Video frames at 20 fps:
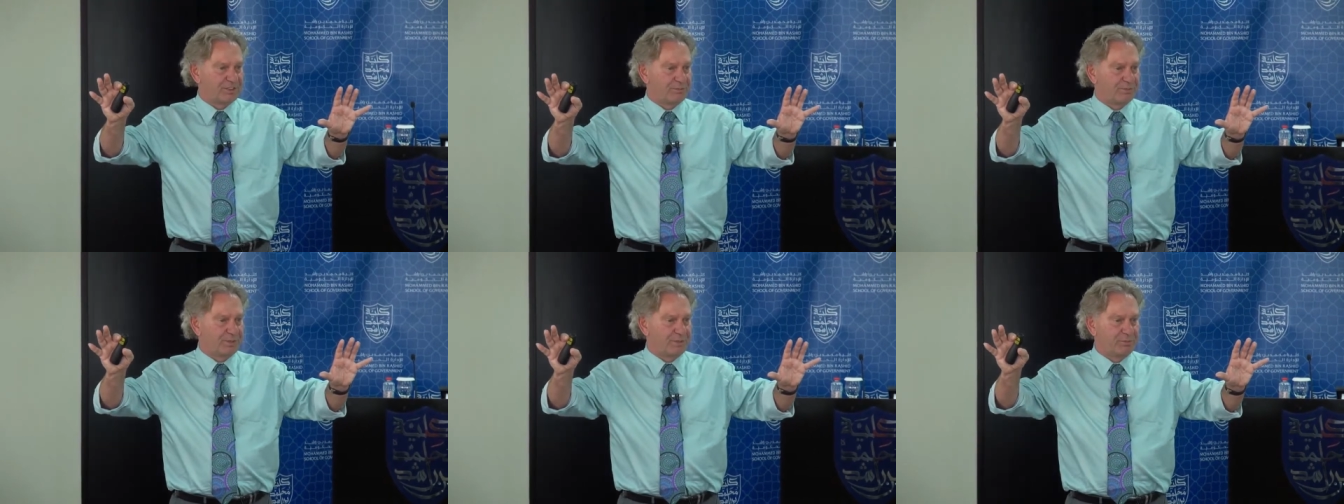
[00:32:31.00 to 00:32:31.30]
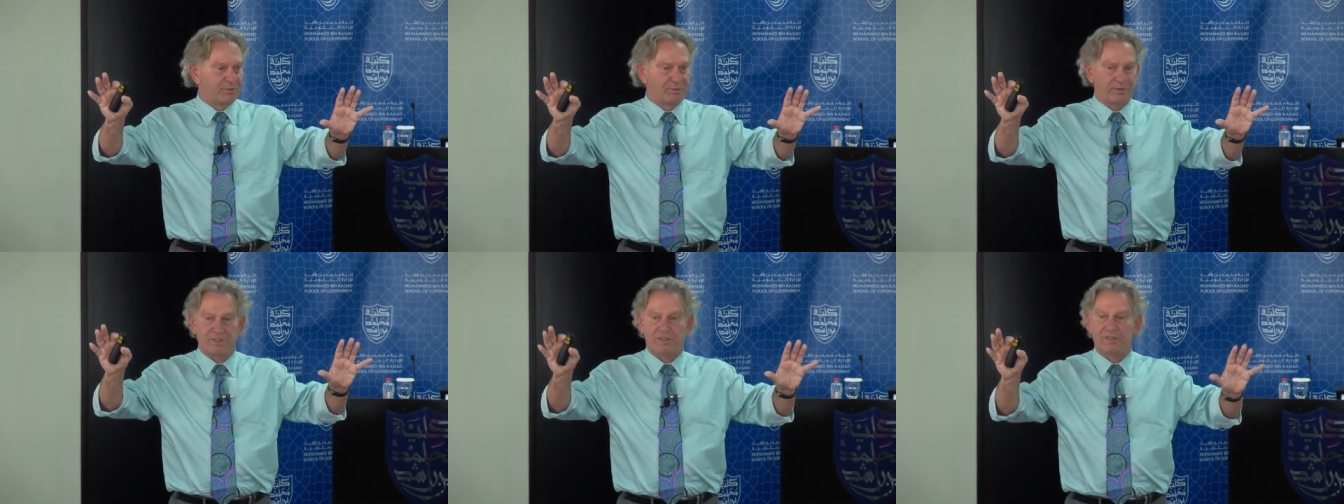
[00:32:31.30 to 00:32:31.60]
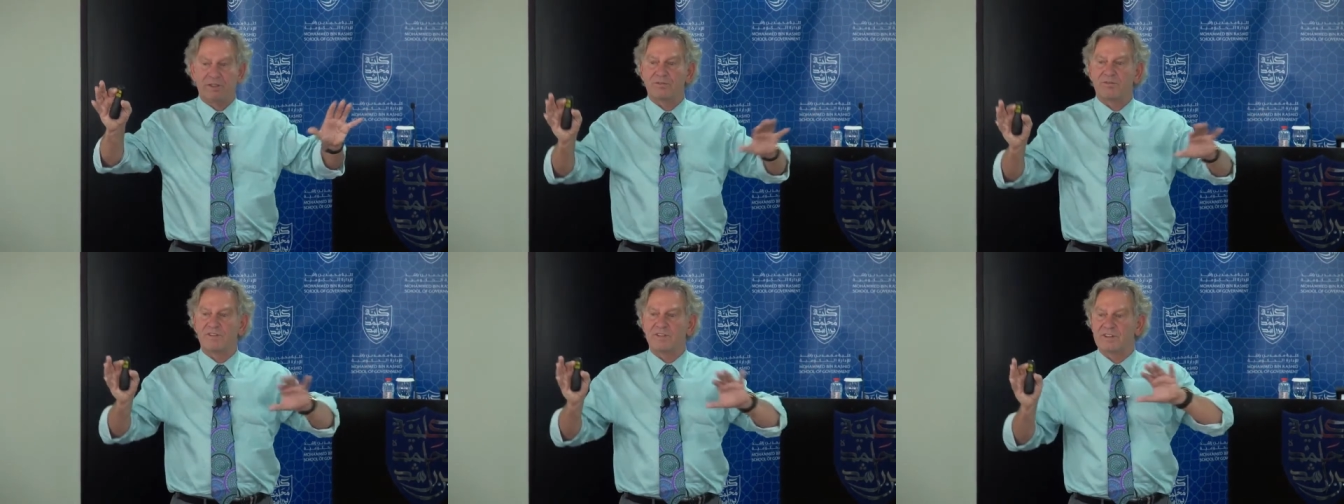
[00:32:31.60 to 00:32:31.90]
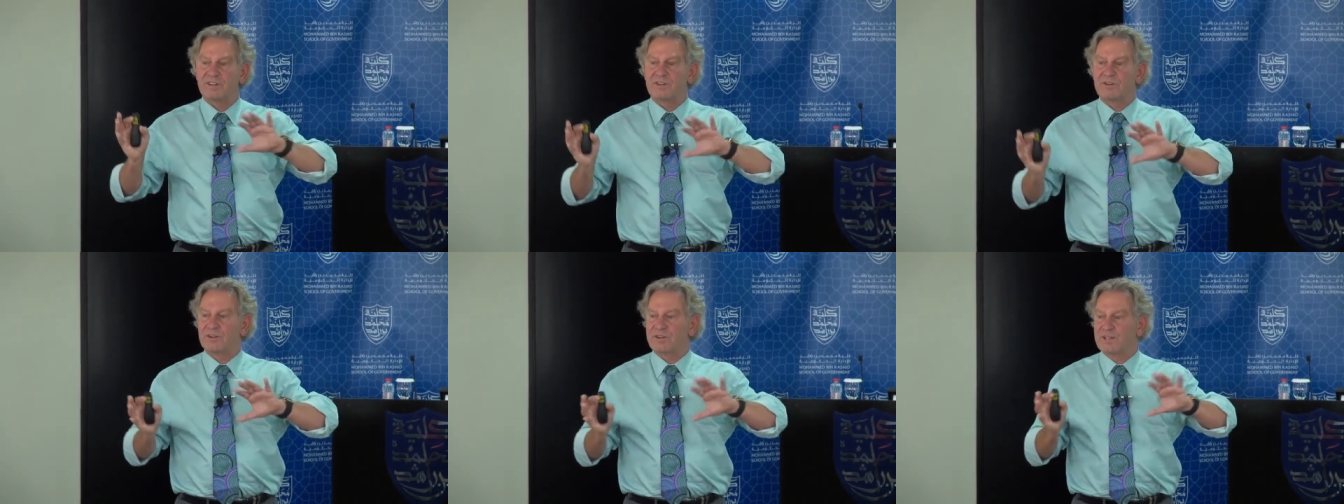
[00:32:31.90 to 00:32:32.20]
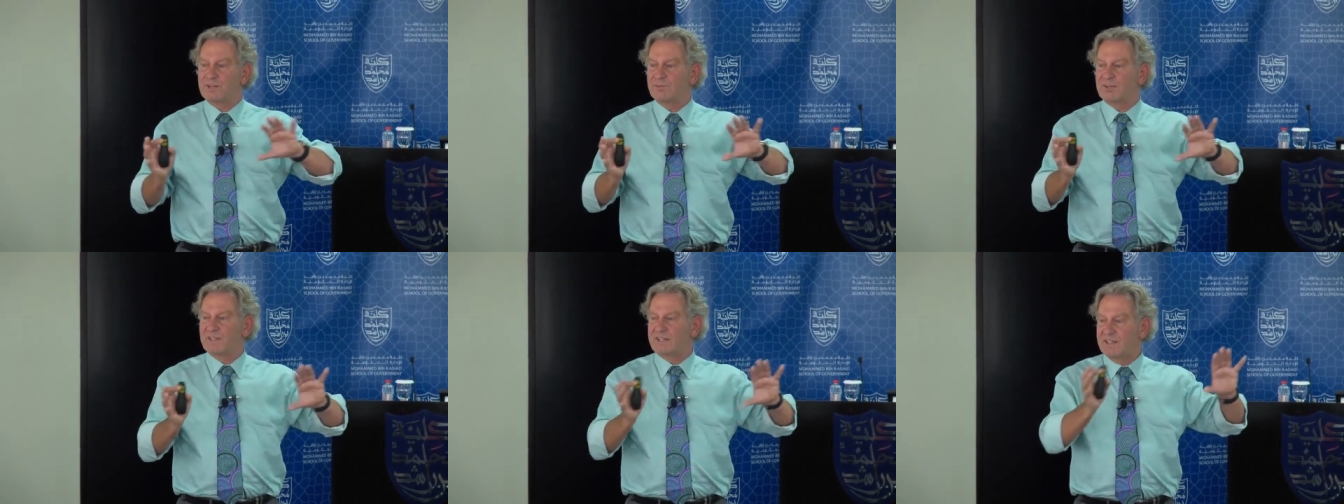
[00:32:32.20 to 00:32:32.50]
and people will come with their
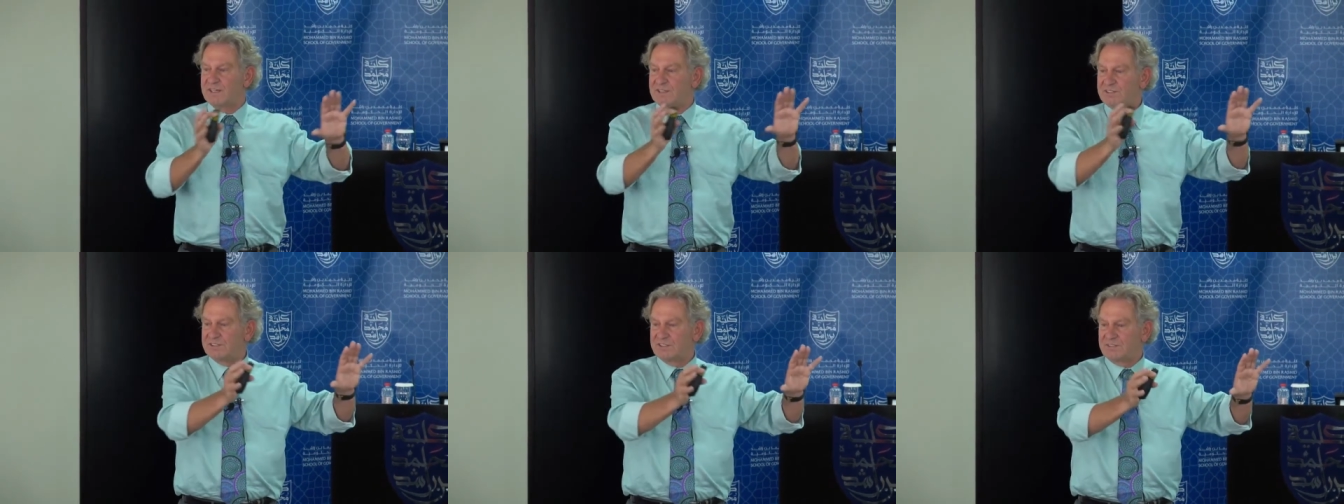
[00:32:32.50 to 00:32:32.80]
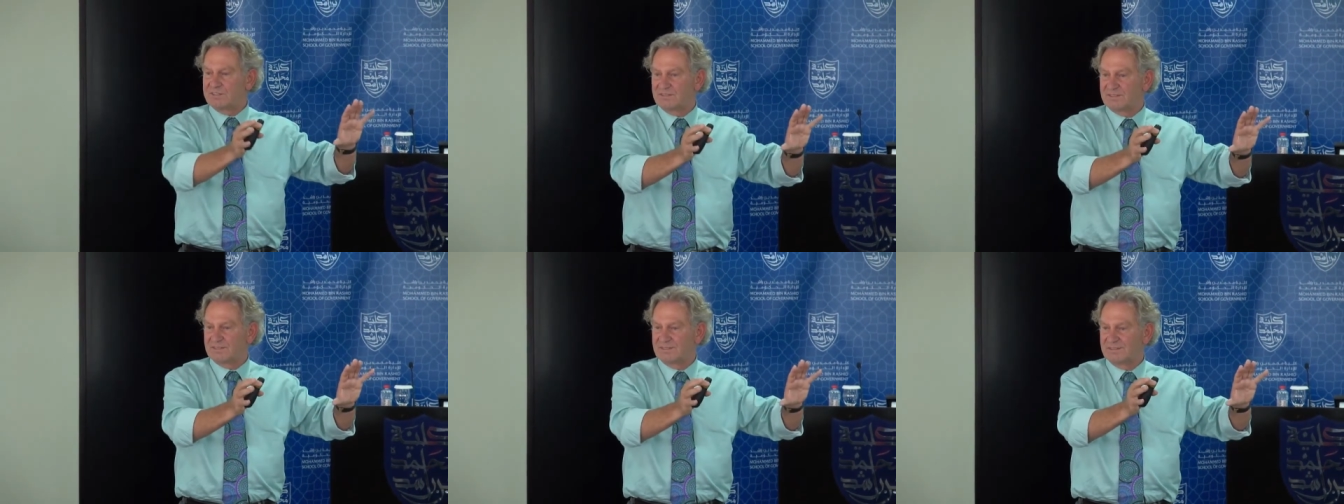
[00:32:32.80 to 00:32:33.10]
own application.